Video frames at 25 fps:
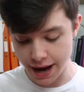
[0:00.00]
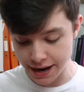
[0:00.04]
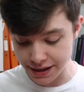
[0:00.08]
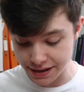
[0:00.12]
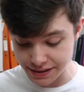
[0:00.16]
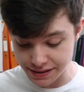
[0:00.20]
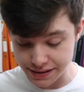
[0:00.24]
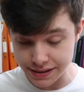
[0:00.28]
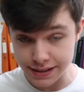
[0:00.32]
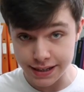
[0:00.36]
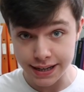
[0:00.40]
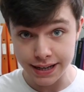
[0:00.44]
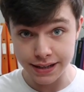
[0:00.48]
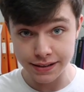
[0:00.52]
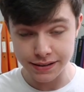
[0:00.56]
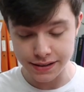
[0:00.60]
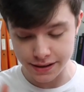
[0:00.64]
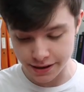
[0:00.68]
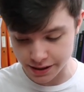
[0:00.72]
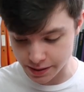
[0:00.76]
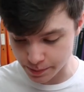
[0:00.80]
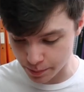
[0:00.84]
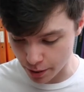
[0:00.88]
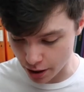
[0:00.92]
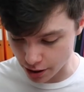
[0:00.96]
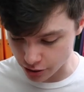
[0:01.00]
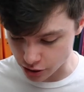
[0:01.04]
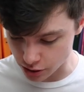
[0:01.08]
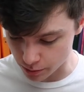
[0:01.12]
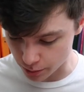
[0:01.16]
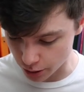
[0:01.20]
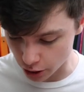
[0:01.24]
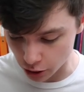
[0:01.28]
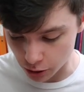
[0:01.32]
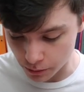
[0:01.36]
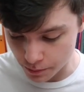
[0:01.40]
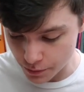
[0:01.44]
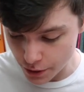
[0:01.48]
and as neat as
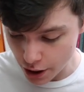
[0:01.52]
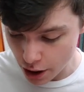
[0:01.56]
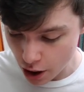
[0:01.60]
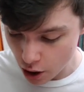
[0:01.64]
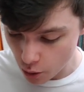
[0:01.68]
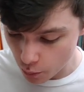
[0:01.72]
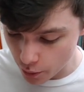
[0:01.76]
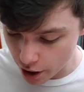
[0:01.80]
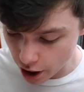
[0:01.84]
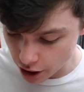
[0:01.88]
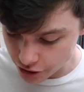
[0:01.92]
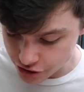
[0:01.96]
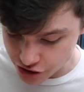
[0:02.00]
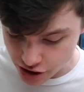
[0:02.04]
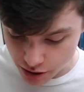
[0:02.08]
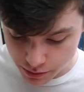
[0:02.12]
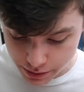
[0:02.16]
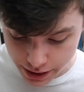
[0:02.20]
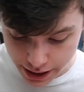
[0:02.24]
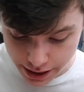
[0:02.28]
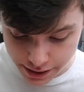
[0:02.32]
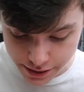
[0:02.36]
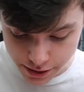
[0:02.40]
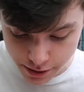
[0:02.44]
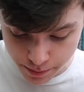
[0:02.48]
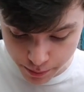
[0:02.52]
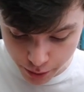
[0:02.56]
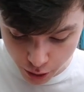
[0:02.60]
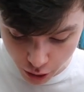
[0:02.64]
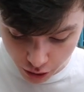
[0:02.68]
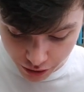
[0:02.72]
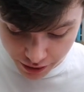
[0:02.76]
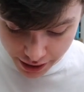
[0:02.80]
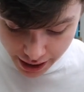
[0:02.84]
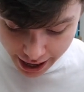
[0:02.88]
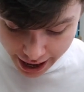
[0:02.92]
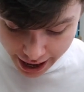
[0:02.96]
possible. We also need to put the